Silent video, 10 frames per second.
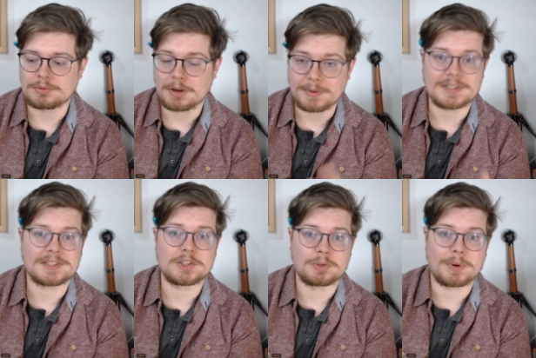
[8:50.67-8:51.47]
go into
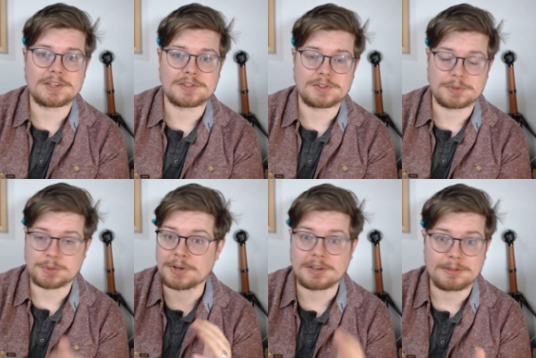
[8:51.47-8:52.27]
situations which
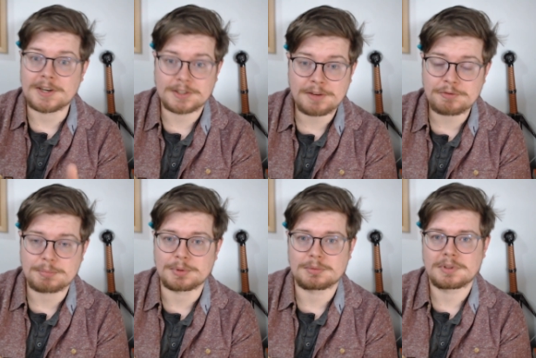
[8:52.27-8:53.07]
we're going to find
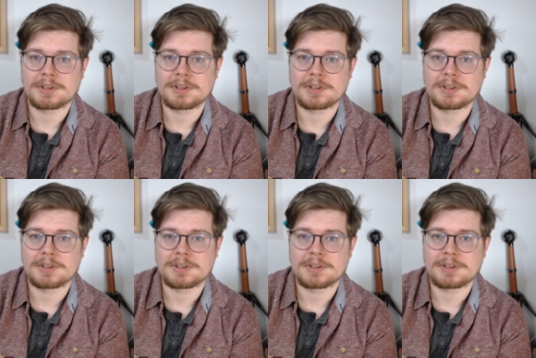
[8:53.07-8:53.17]
uncomfortable